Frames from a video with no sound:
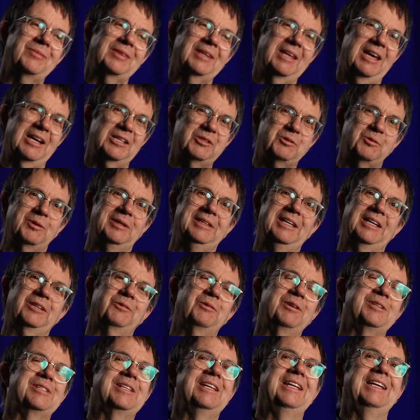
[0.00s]

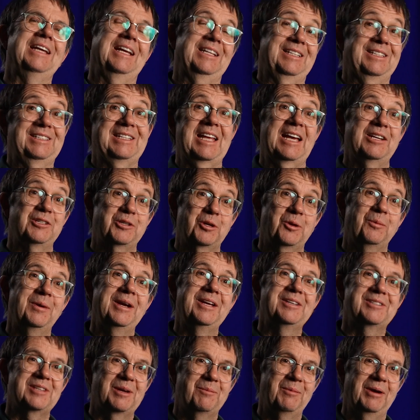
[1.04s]
electricity and stash it
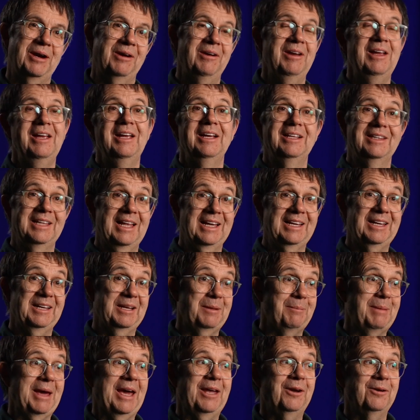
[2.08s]
away somewhere, like in a
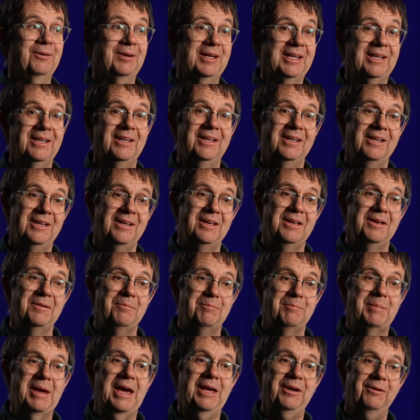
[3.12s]
battery.
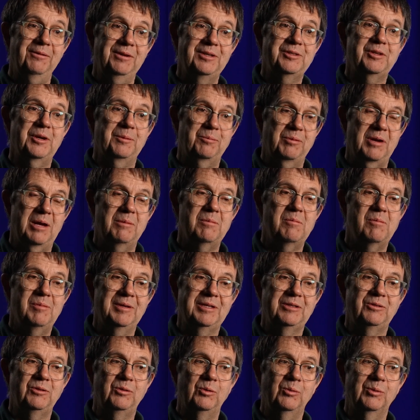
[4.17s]
Batteries are
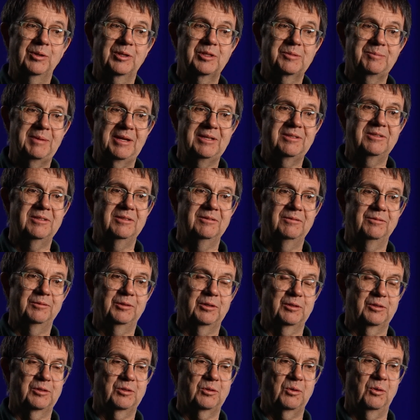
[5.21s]
probably too expensive
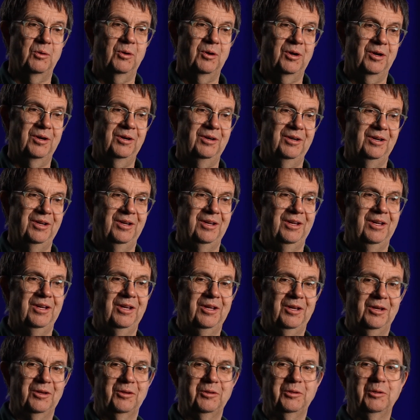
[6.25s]
to store
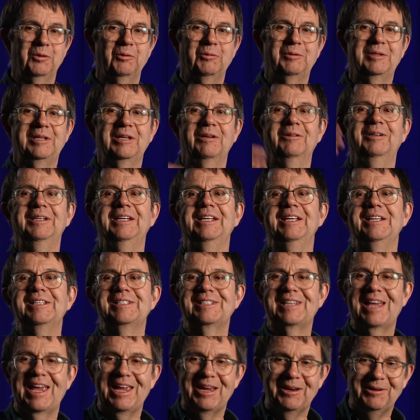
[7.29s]

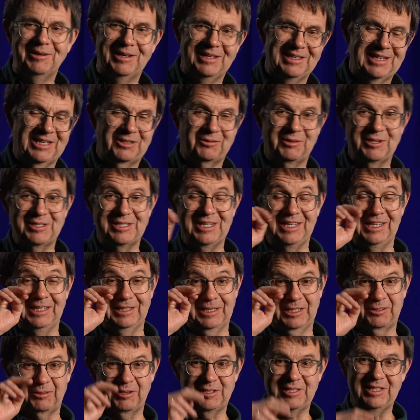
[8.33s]
utility-scale electricity
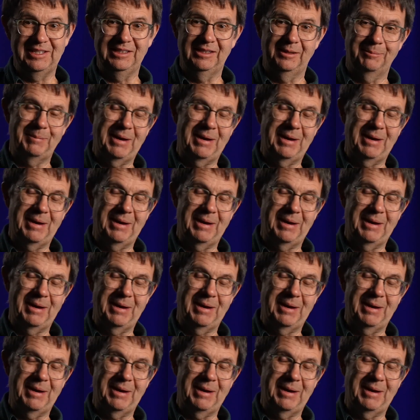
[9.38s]
to